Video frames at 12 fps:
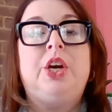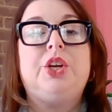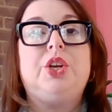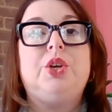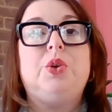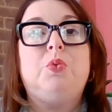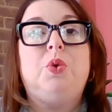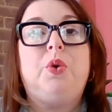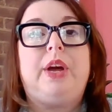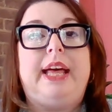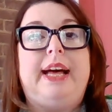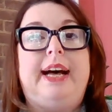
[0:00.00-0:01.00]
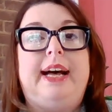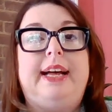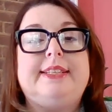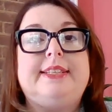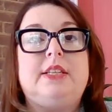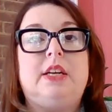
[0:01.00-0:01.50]
You will
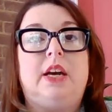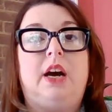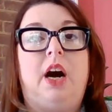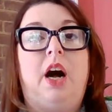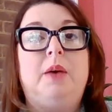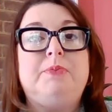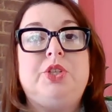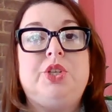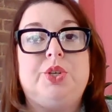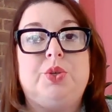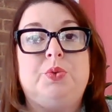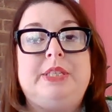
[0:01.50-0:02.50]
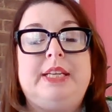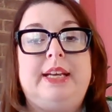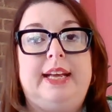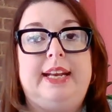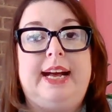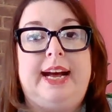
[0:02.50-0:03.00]
get up to
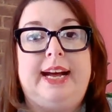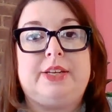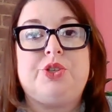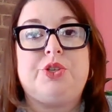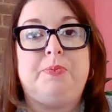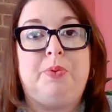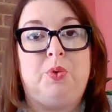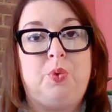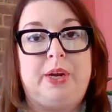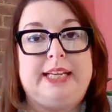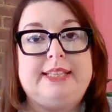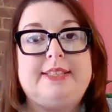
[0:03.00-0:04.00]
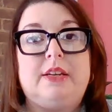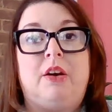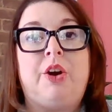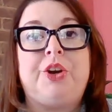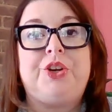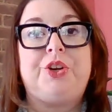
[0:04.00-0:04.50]
10 extra points
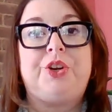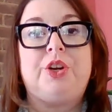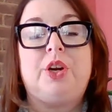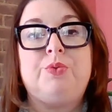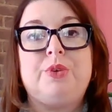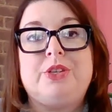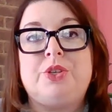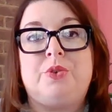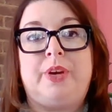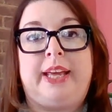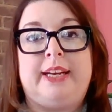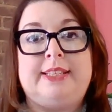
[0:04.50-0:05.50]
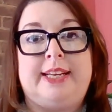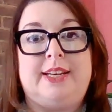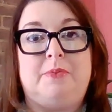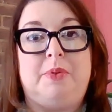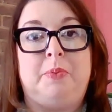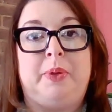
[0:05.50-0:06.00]
on your original
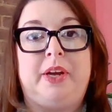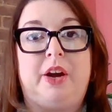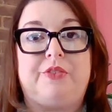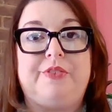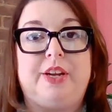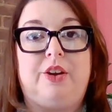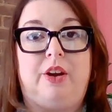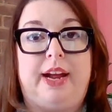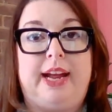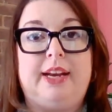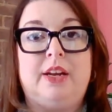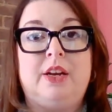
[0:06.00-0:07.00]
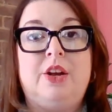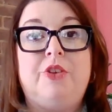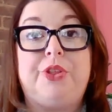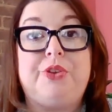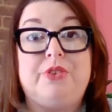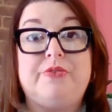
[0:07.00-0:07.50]
annotated bibliography grade
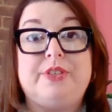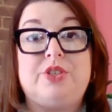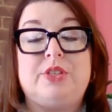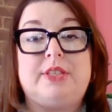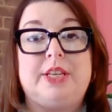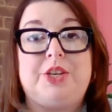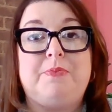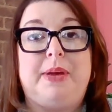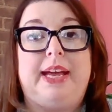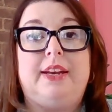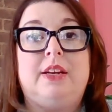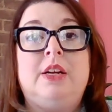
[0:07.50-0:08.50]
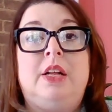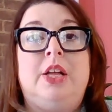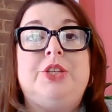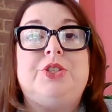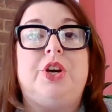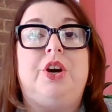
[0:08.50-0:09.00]
for the revisions that you made.
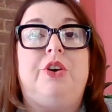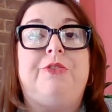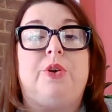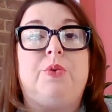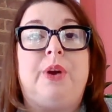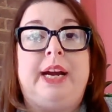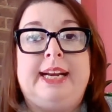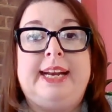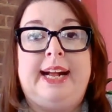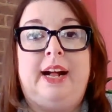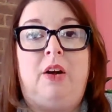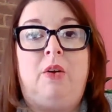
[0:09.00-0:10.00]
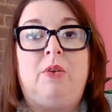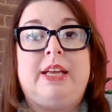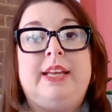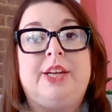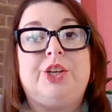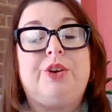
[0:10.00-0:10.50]
So for right now
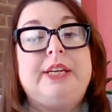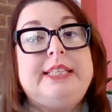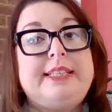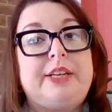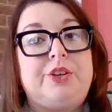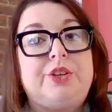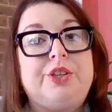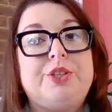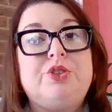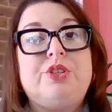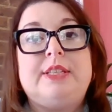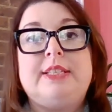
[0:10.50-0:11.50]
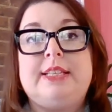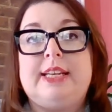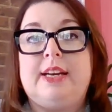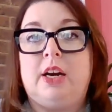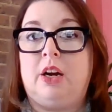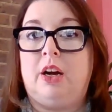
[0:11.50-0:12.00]
in Grade Center, you should
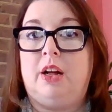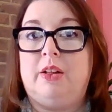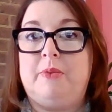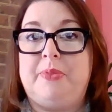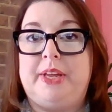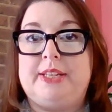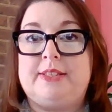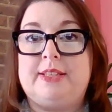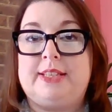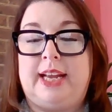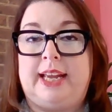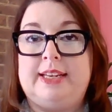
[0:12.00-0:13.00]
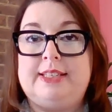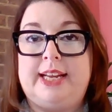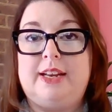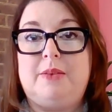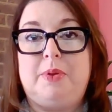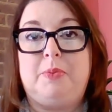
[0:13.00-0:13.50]
see a column that says
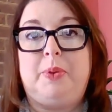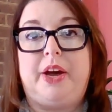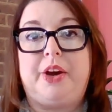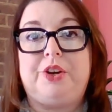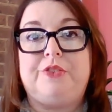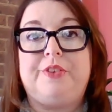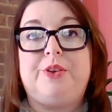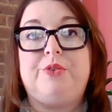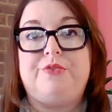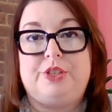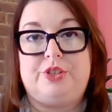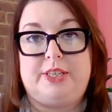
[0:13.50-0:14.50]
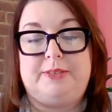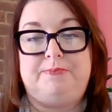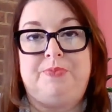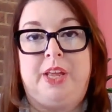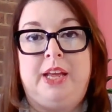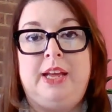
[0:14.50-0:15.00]
Annotated Bibliography
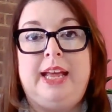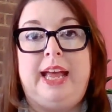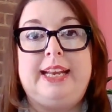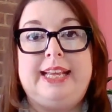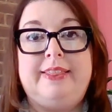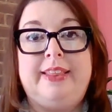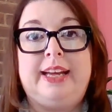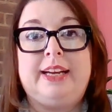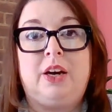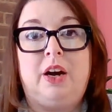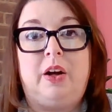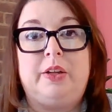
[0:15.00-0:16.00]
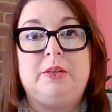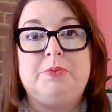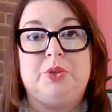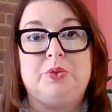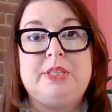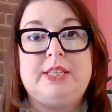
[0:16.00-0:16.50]
Revision. And in that column,
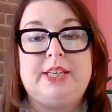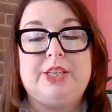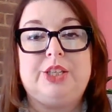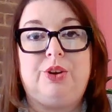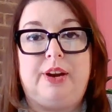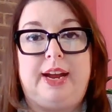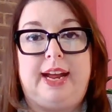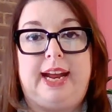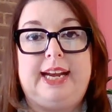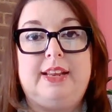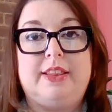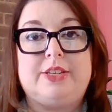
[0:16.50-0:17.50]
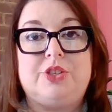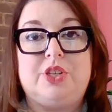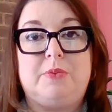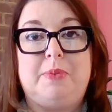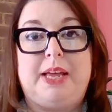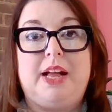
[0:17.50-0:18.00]
you'll see a grade that
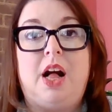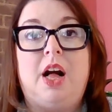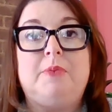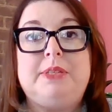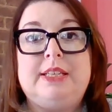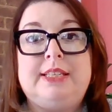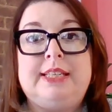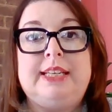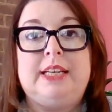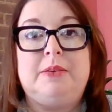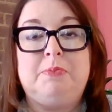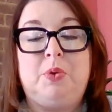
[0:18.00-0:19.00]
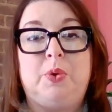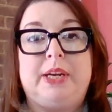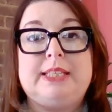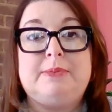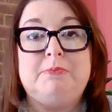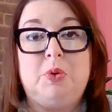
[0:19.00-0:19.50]
should be up to 10
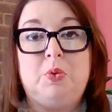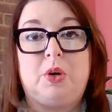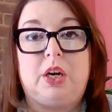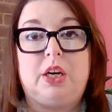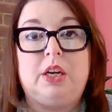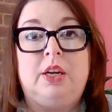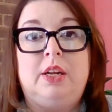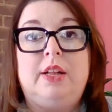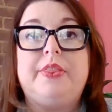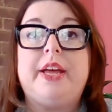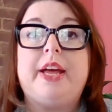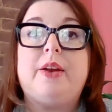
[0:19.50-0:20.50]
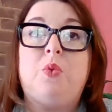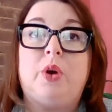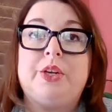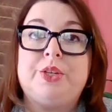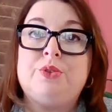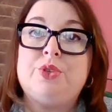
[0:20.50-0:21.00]
points more than
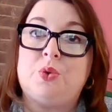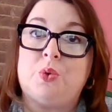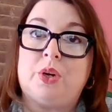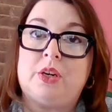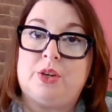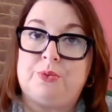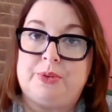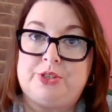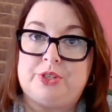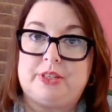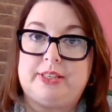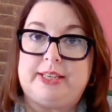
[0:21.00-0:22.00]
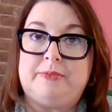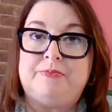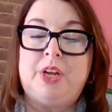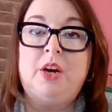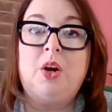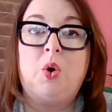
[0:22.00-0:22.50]
what you scored originally.
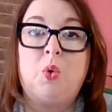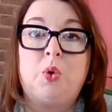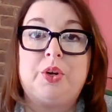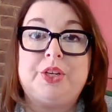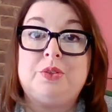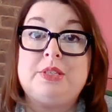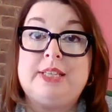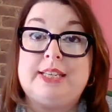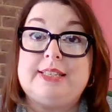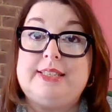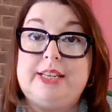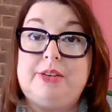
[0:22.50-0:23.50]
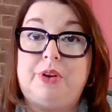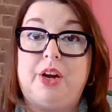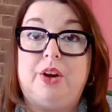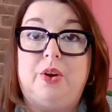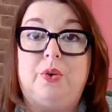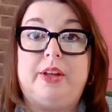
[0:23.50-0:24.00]
Or you'll see a
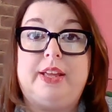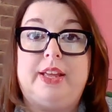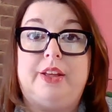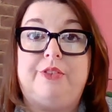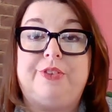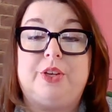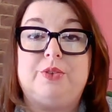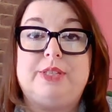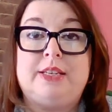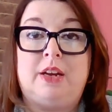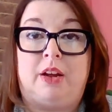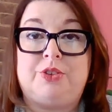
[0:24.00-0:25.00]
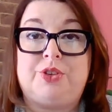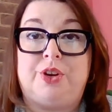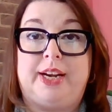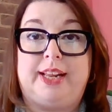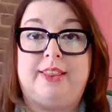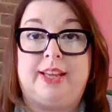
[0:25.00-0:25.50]
0 if you did not
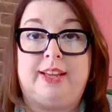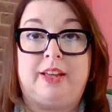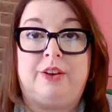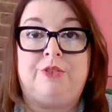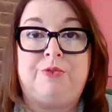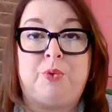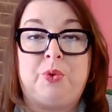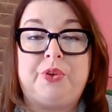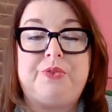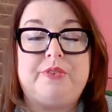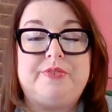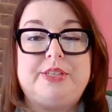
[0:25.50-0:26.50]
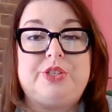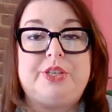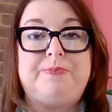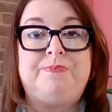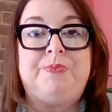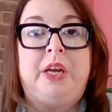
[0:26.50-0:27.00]
turn anything in for the
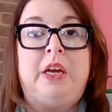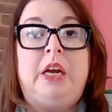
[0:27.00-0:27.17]
revision.